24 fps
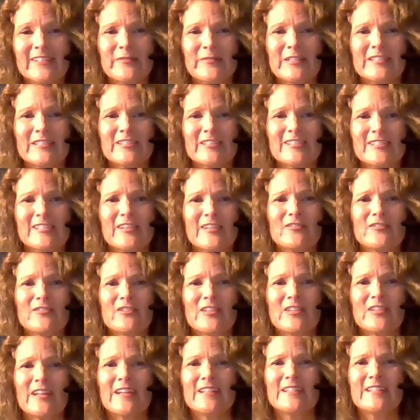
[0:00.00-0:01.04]
but it just gives
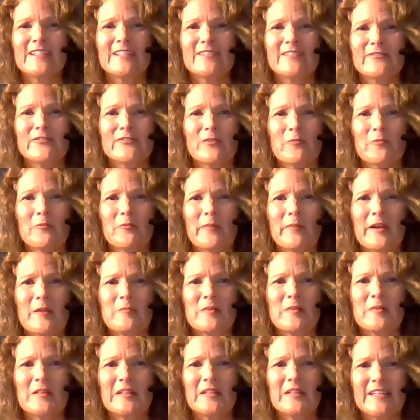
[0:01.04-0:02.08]
you an idea of some of my
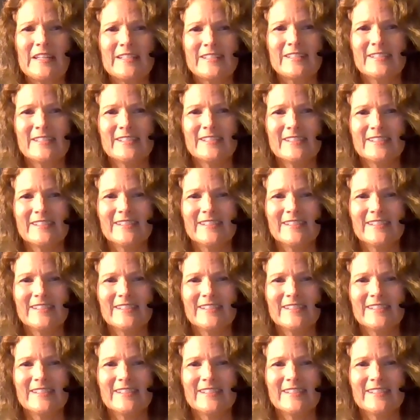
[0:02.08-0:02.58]
abilities.